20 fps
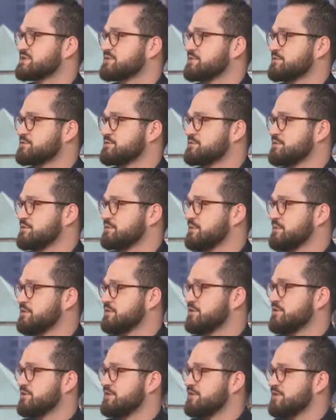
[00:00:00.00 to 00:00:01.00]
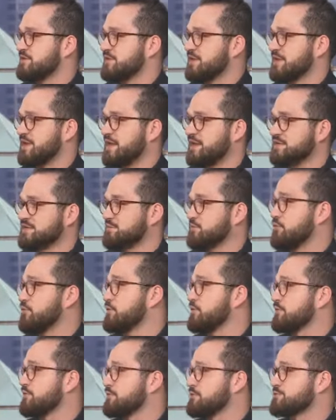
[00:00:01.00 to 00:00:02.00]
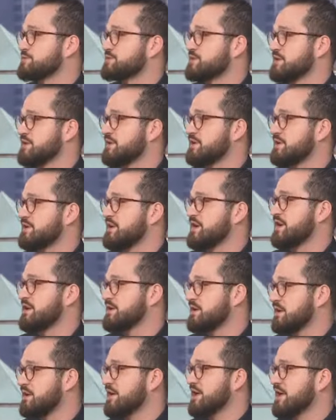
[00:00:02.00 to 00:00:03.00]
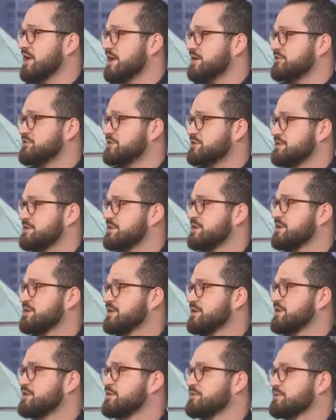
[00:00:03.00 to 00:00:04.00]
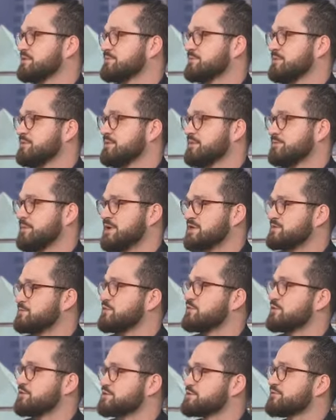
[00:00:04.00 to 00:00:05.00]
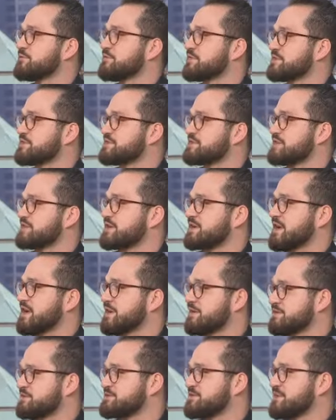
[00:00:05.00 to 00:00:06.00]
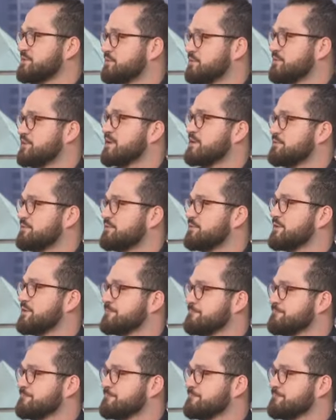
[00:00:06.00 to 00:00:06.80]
So it's you know they gain support groups at a, at a young age, and you know make some close friends that kind of understand where they're coming from.